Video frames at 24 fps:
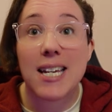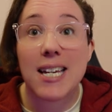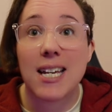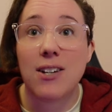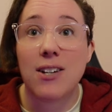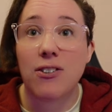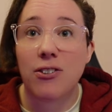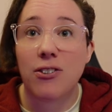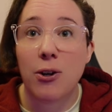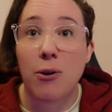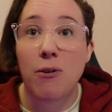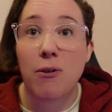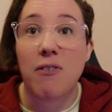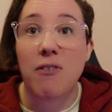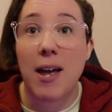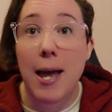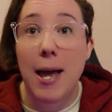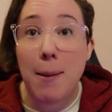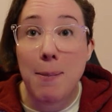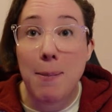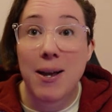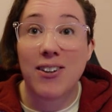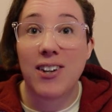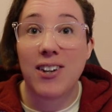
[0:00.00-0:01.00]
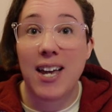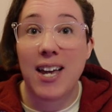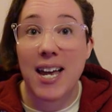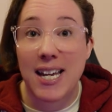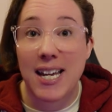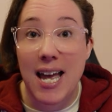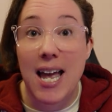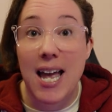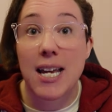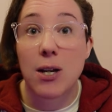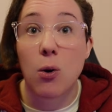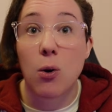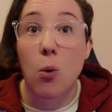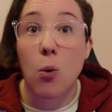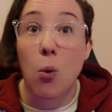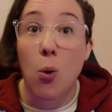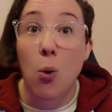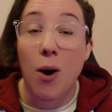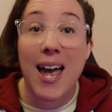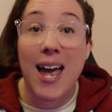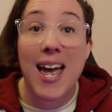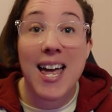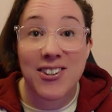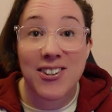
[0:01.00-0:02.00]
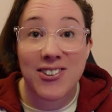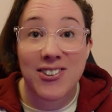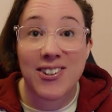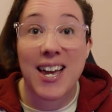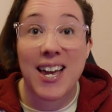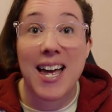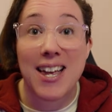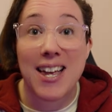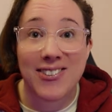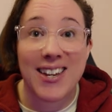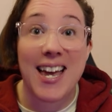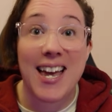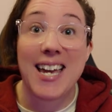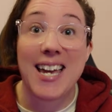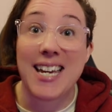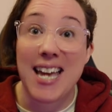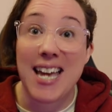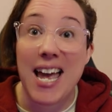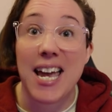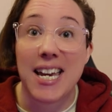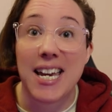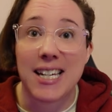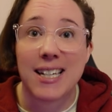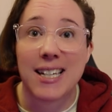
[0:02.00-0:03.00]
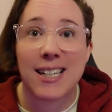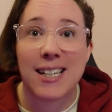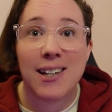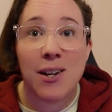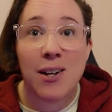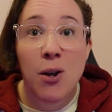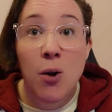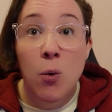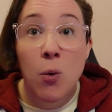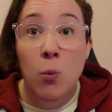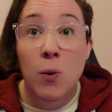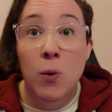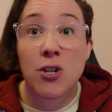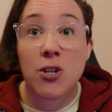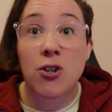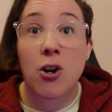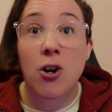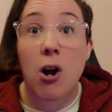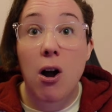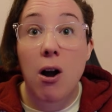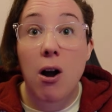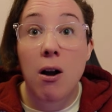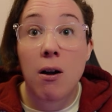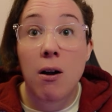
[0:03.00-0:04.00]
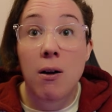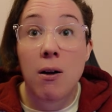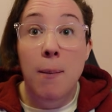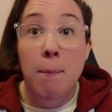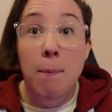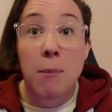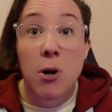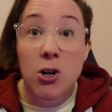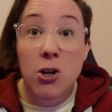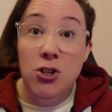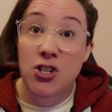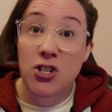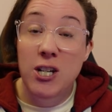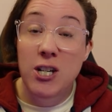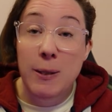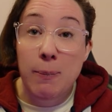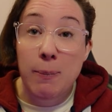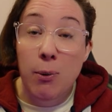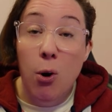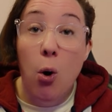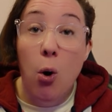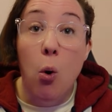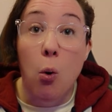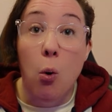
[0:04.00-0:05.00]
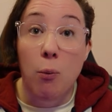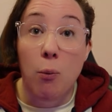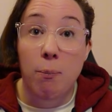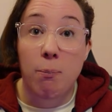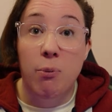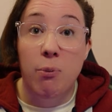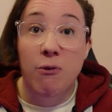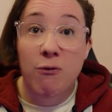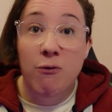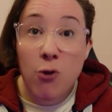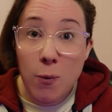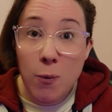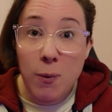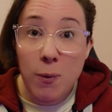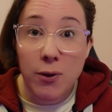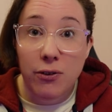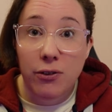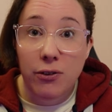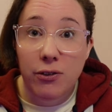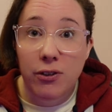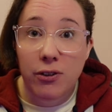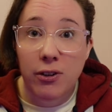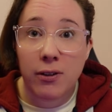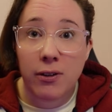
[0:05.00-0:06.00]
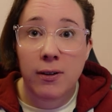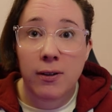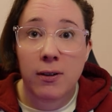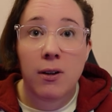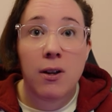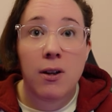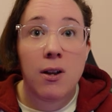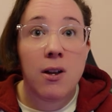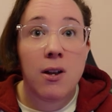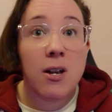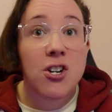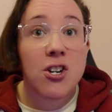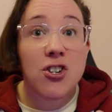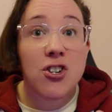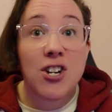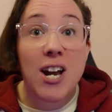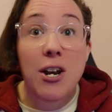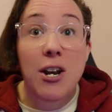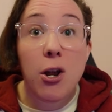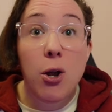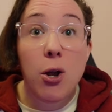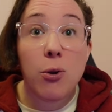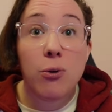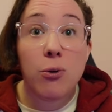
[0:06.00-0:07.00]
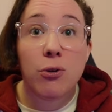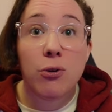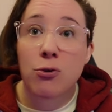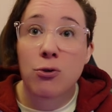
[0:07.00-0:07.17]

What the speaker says: instead of MSAA or SSAA, which are much cheaper on performance. Shadows